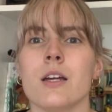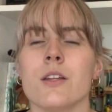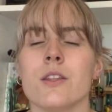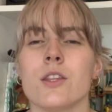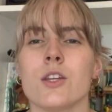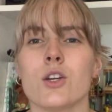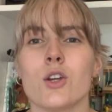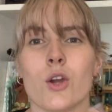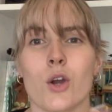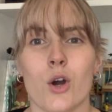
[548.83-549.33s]

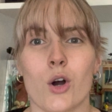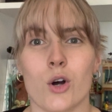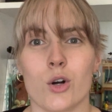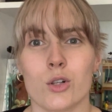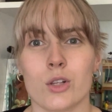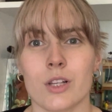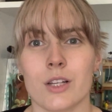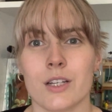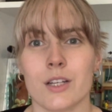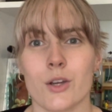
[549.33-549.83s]
the
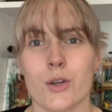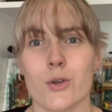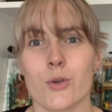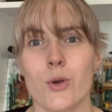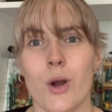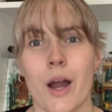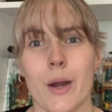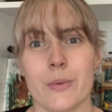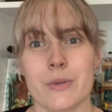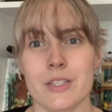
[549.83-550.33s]
girl who
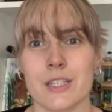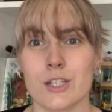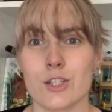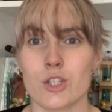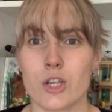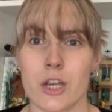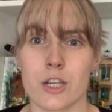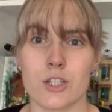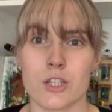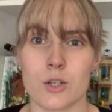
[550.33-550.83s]
I was
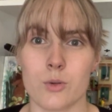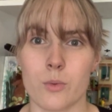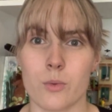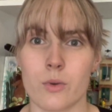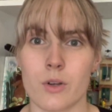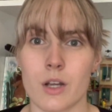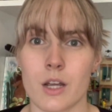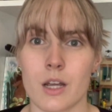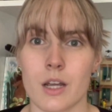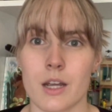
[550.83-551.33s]
exchanging
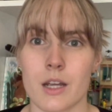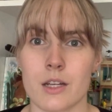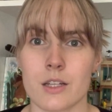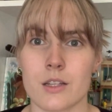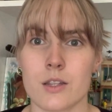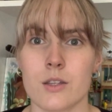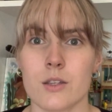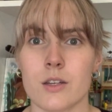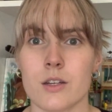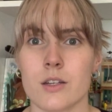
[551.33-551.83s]

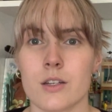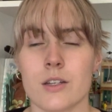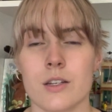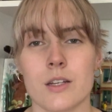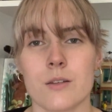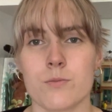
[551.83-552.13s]
to